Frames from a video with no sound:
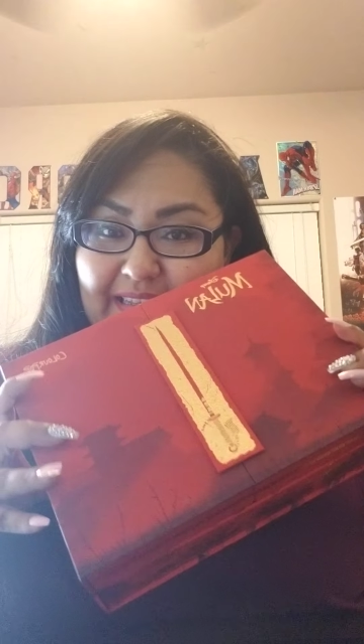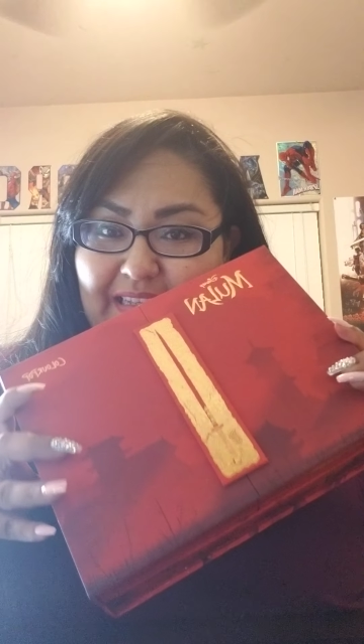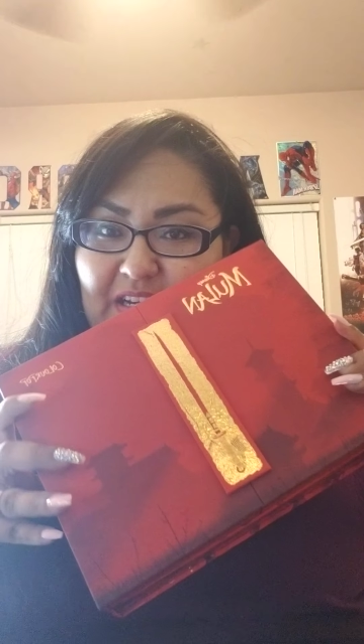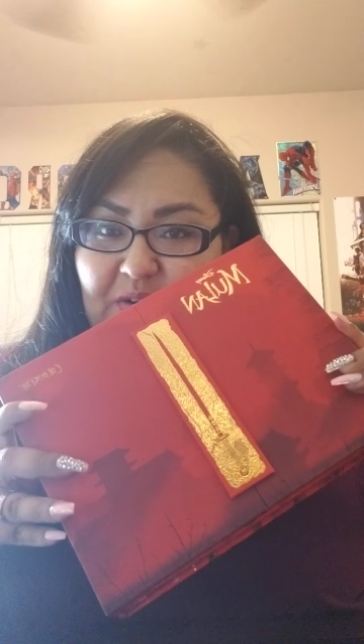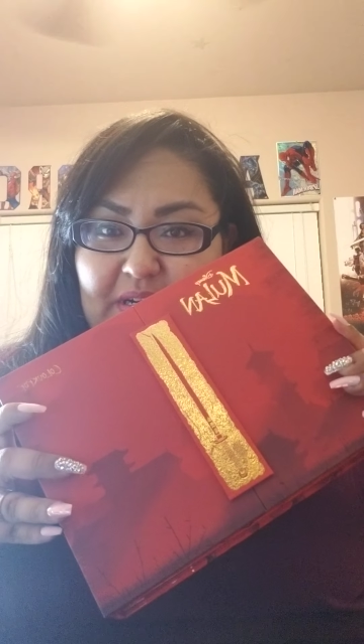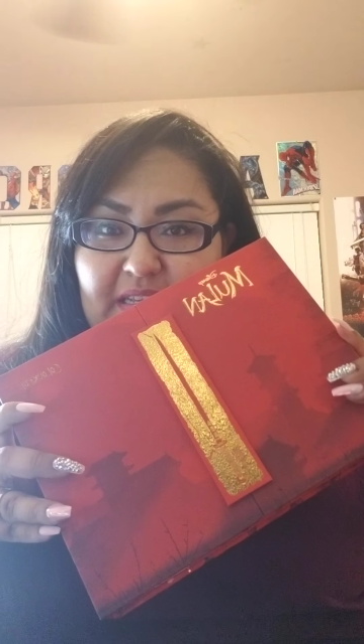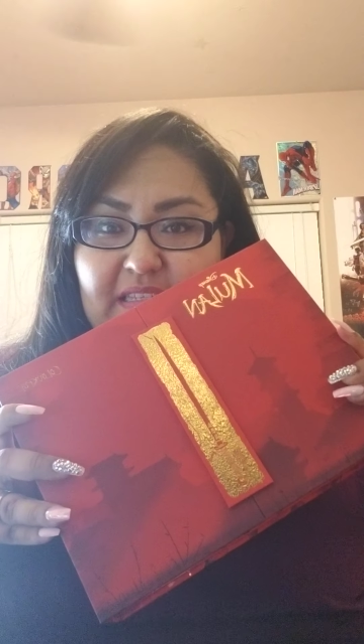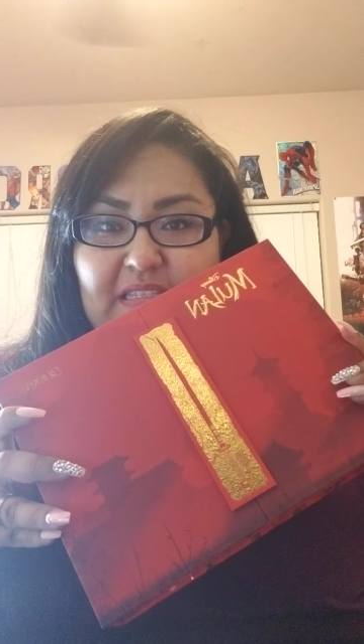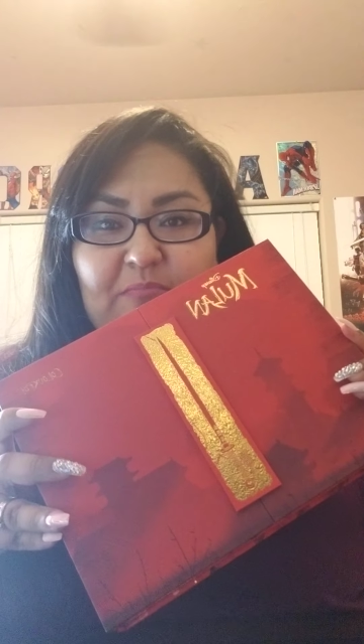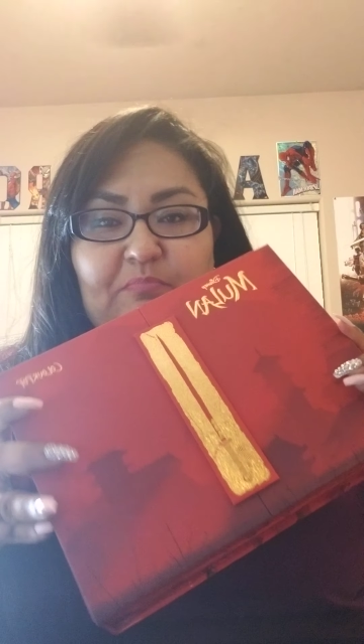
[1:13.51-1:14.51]
Here it
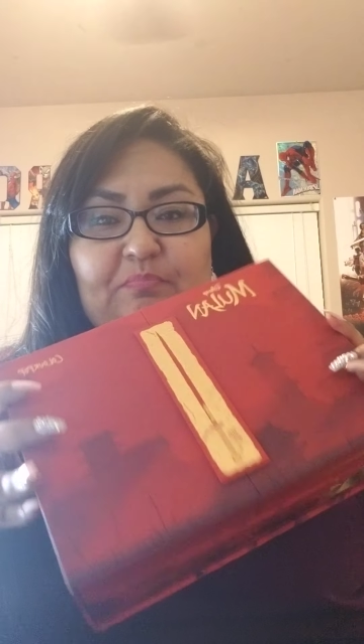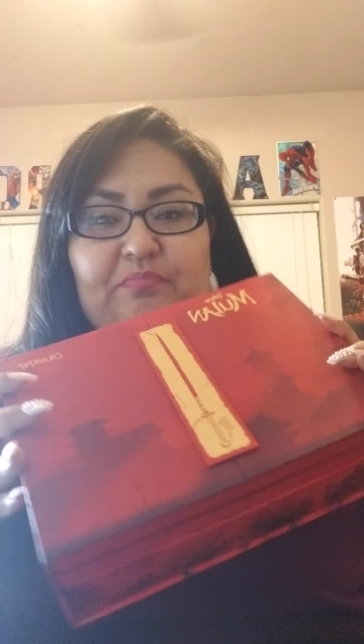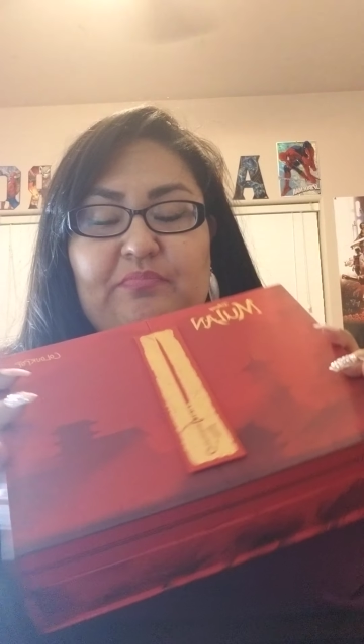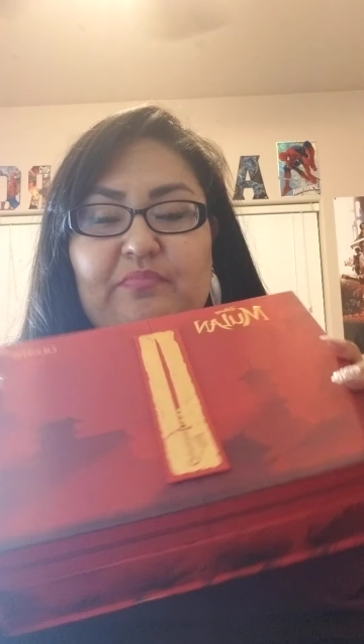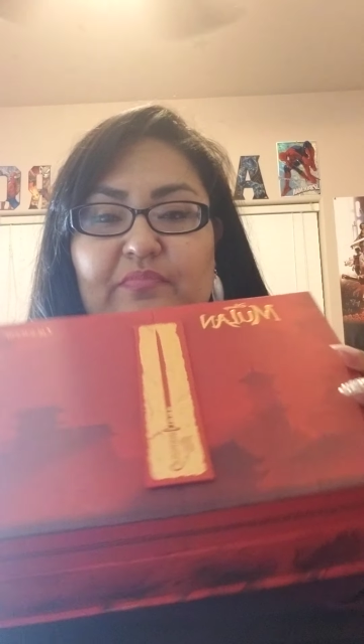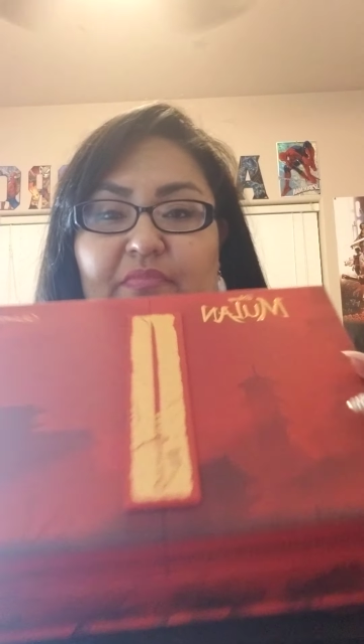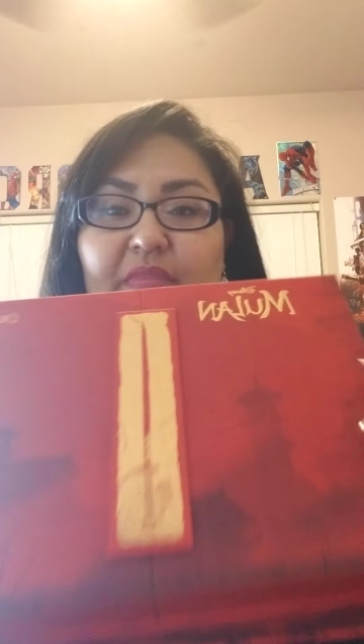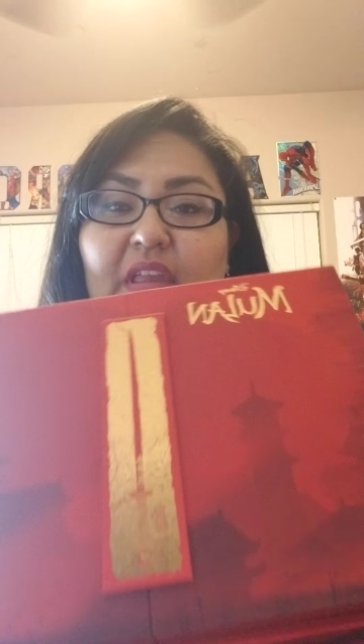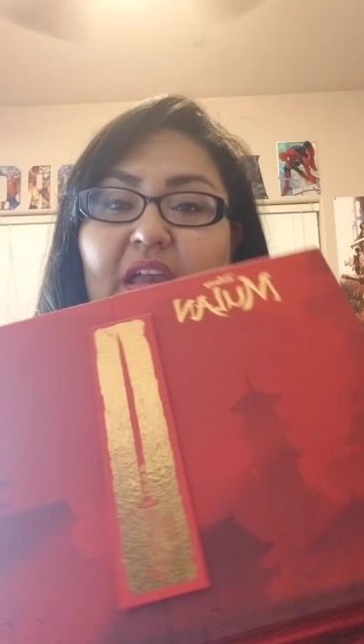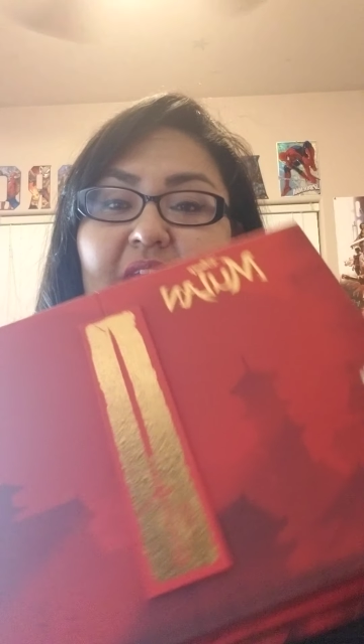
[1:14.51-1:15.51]
is.
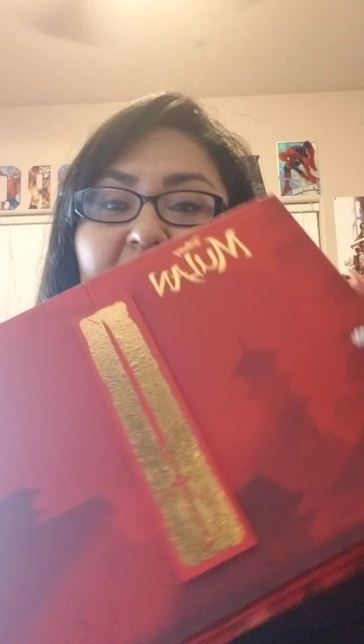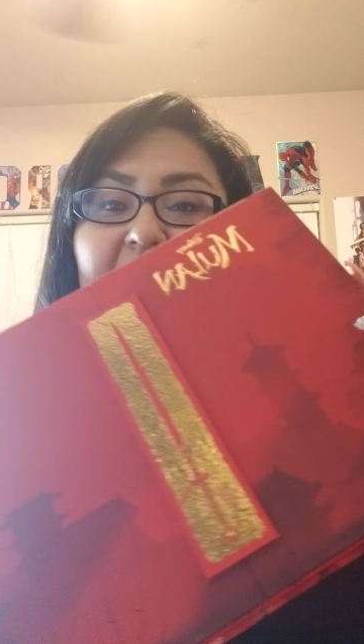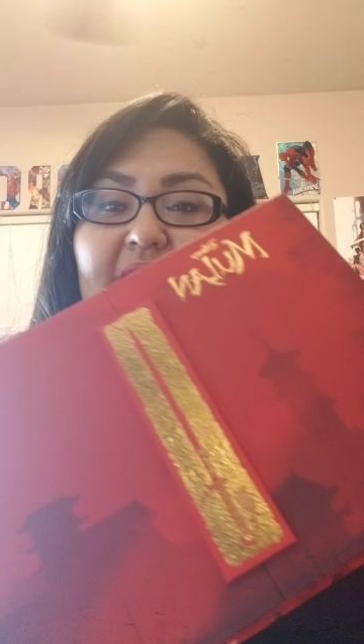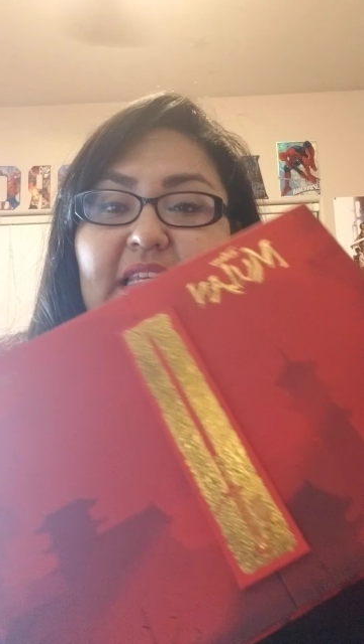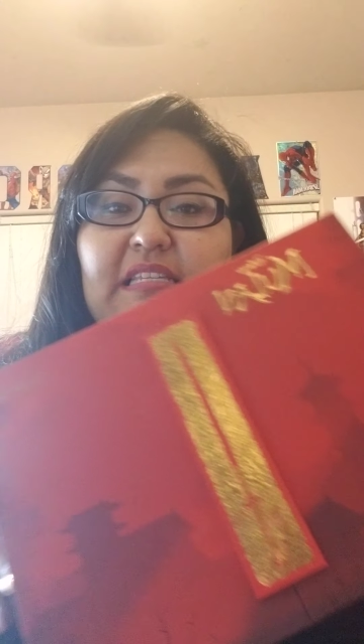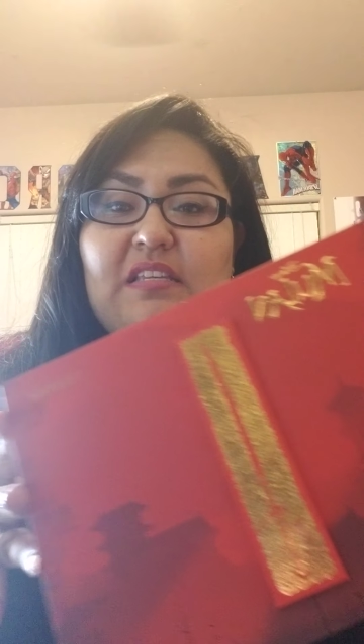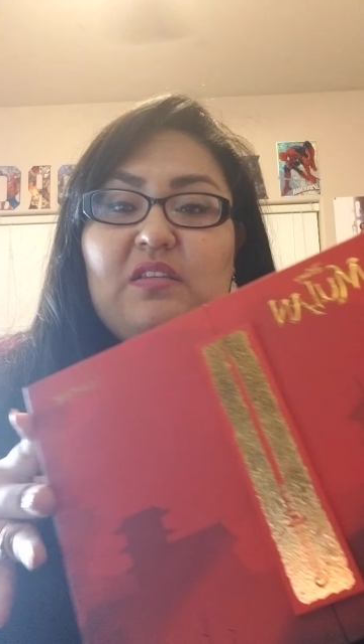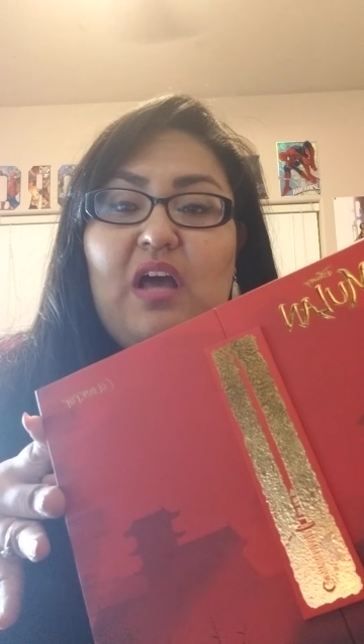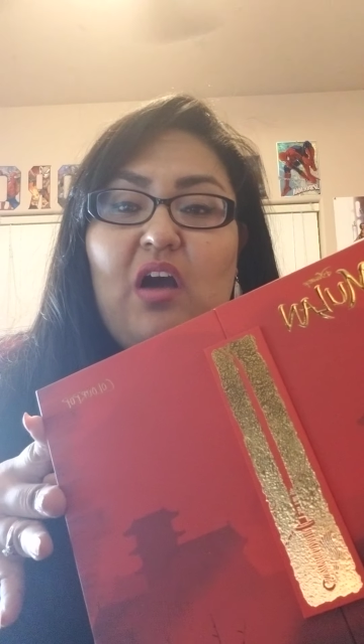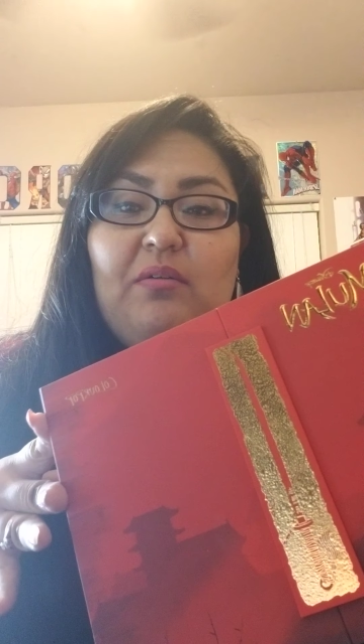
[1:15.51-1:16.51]
This is
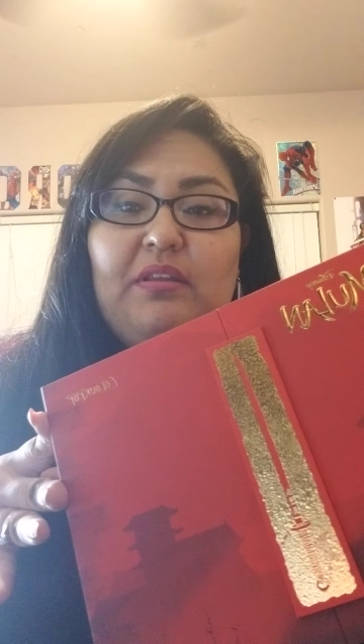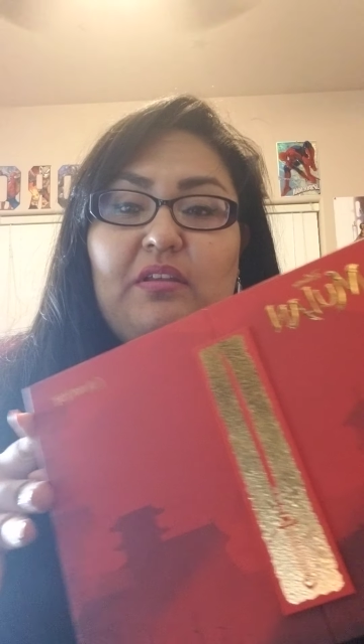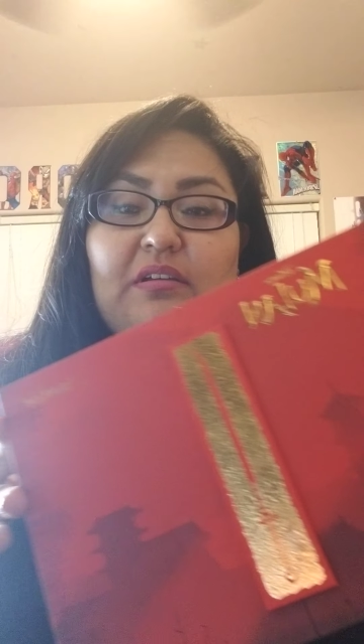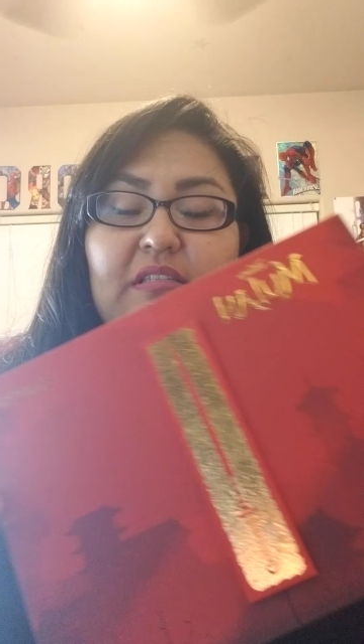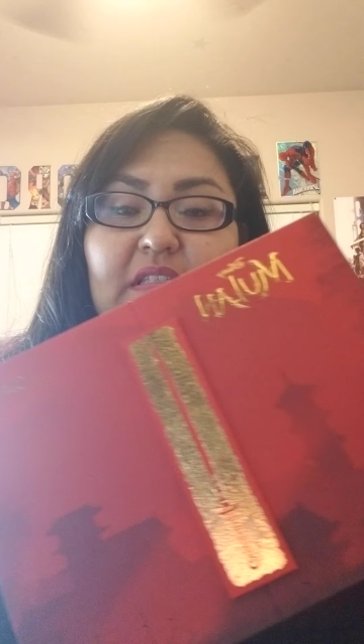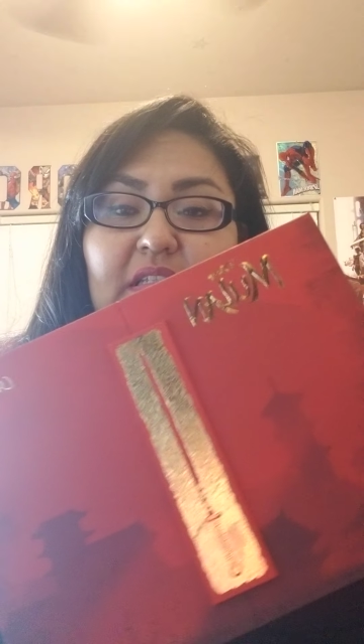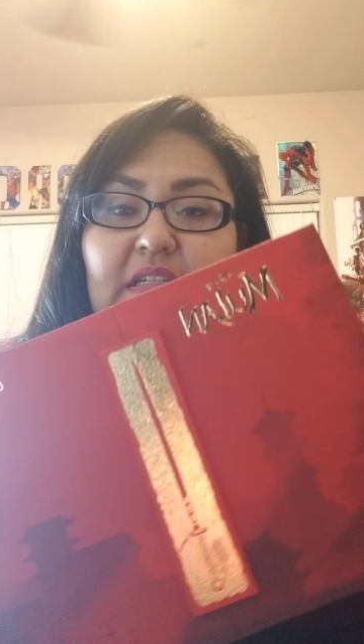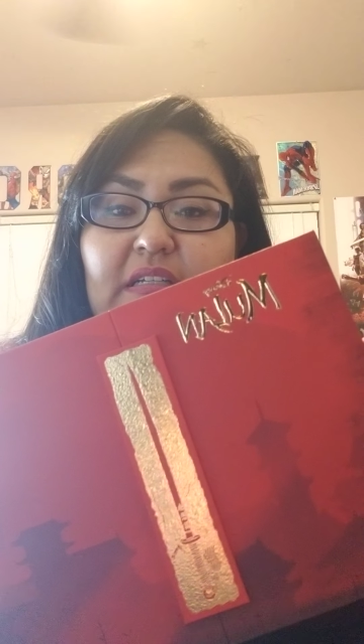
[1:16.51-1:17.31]
how it looks.